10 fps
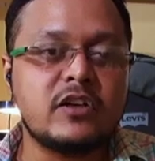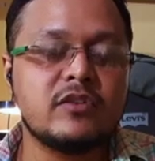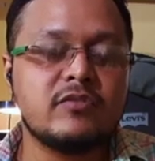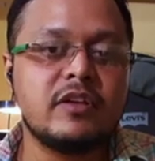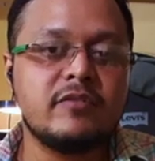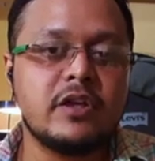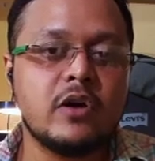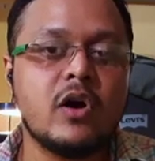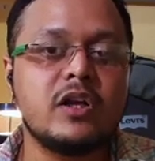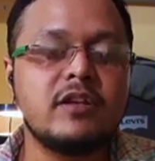of living
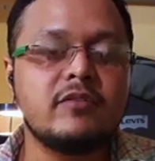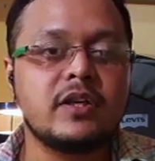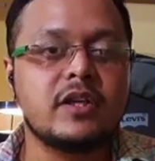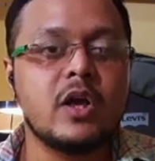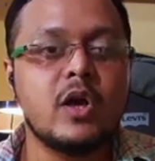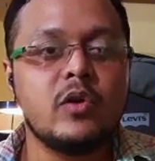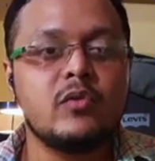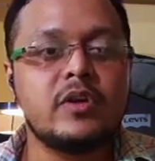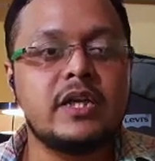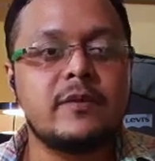only when
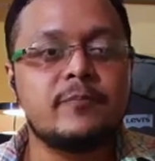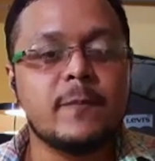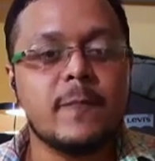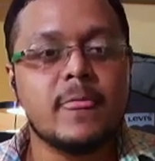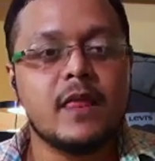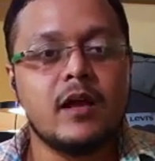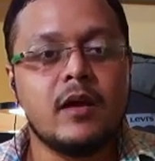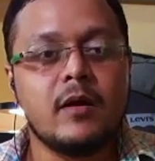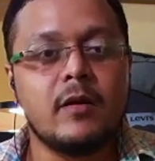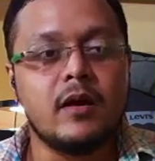we
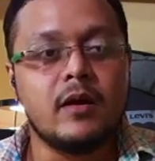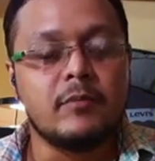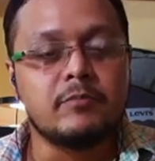uh,